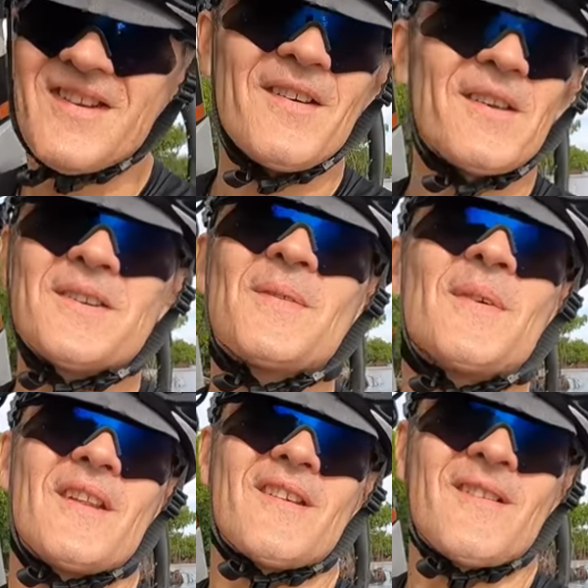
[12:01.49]
said, oh, those are
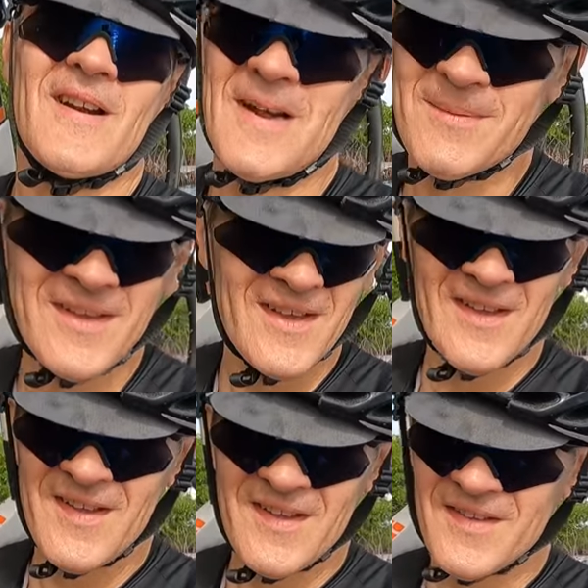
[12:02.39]
fiddler crabs.
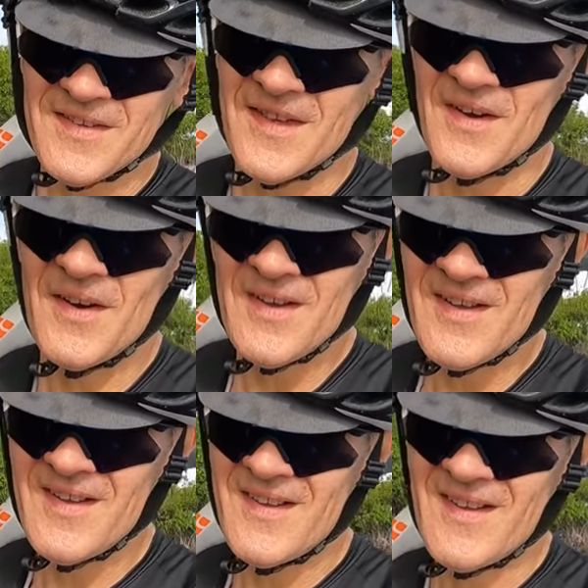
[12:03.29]
So,
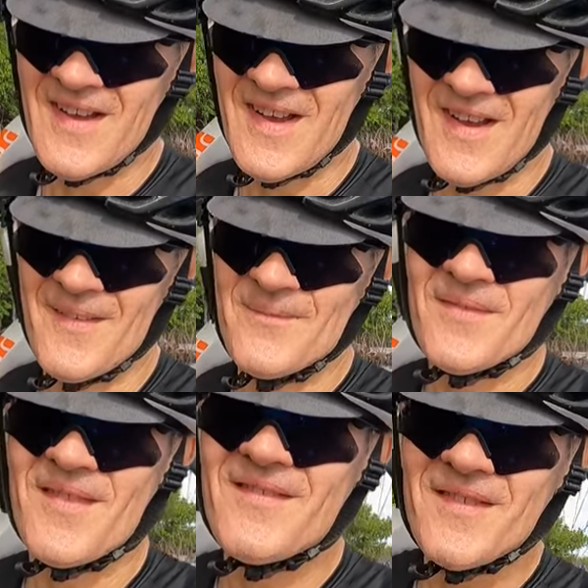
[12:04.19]

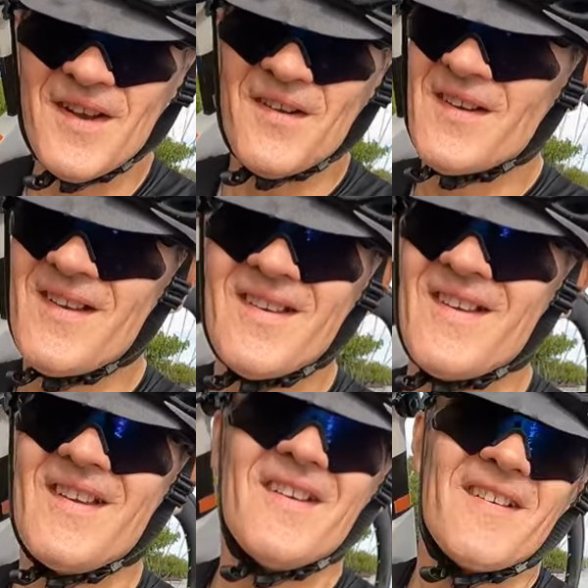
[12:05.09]
you know,
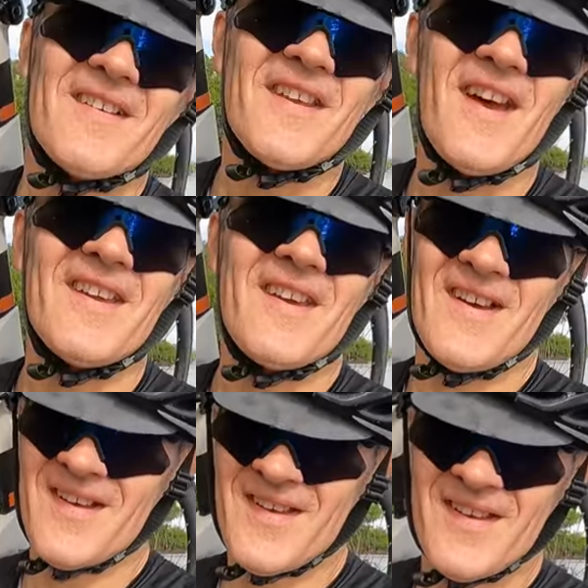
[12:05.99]

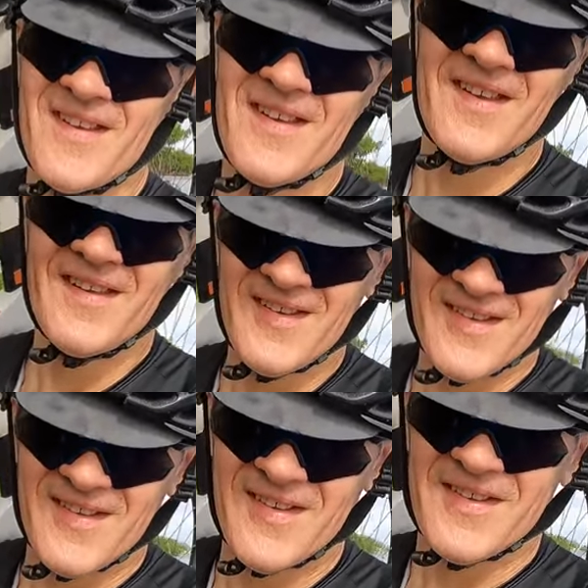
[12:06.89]
I
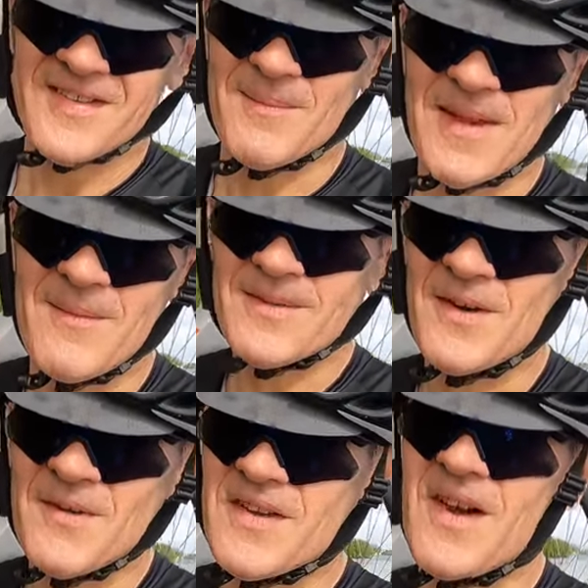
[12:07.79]
sometimes
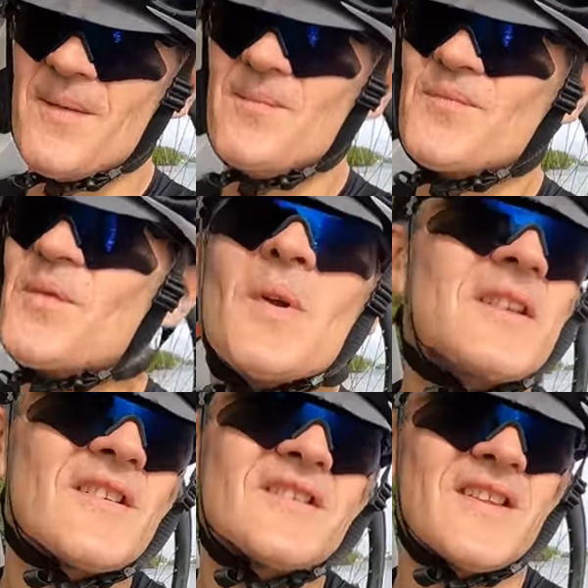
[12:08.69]
don't
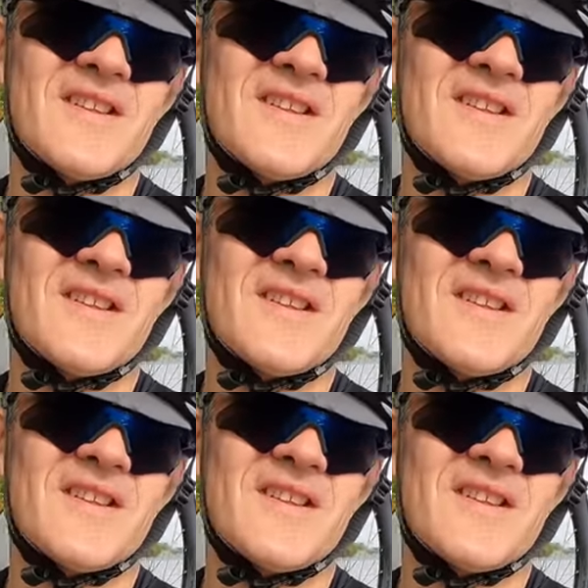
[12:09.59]
research